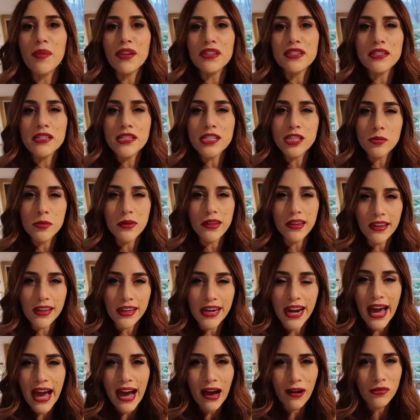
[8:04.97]
This needs to be like
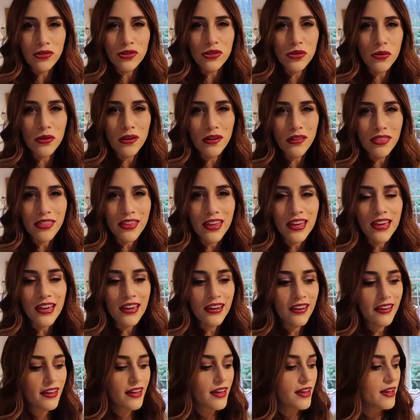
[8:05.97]
an outdoor
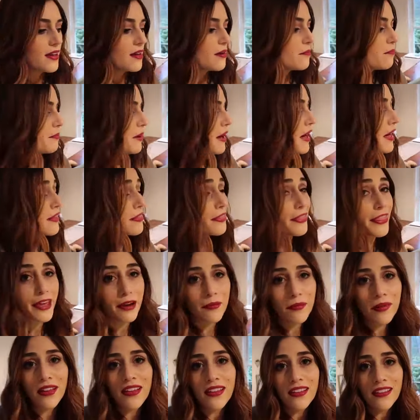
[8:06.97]
thing, but they
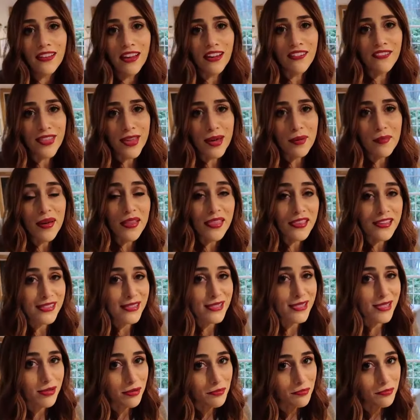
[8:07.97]
really love them, and
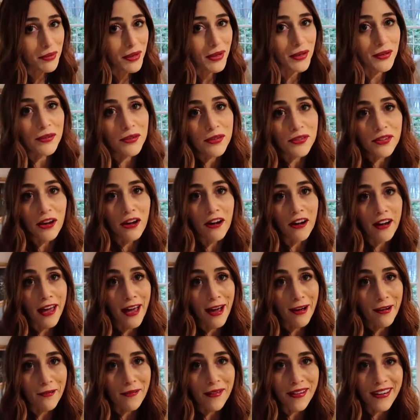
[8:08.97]
this is a big old dog
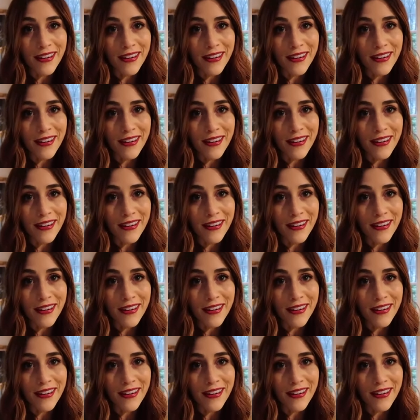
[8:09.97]
hack